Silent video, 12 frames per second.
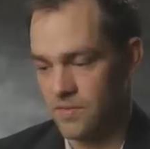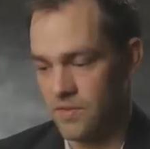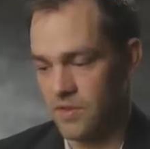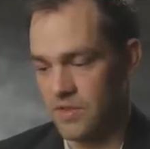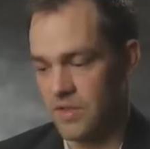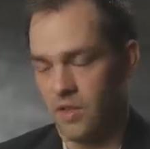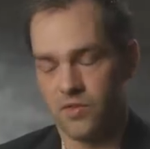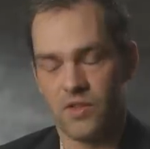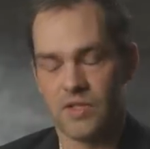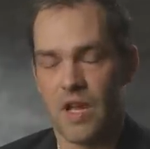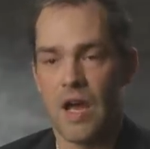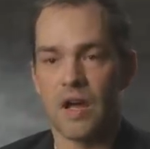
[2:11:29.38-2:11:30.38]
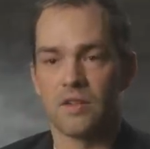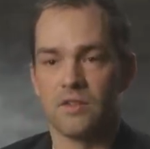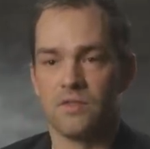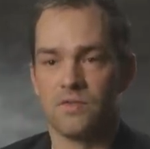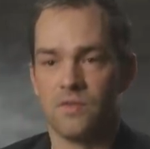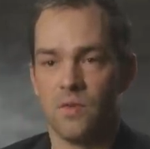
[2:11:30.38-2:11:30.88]
for a selfish act
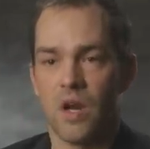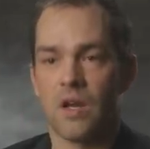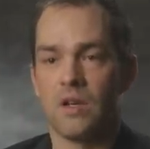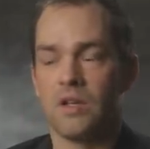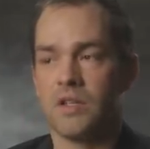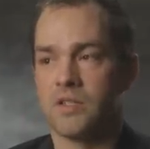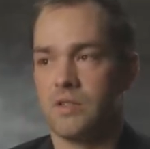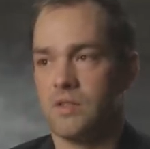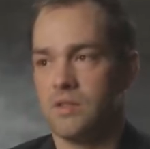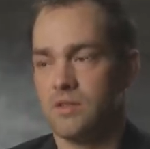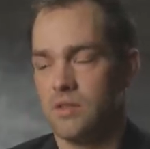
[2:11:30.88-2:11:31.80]
of recognition.